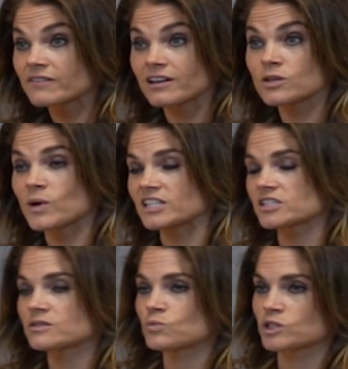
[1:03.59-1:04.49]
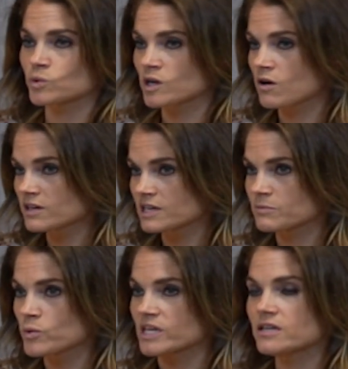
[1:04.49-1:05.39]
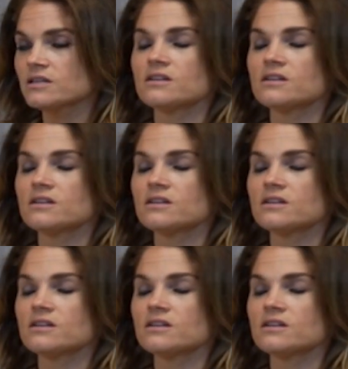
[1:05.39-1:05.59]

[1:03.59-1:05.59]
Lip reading: evaluation, which we call MOE.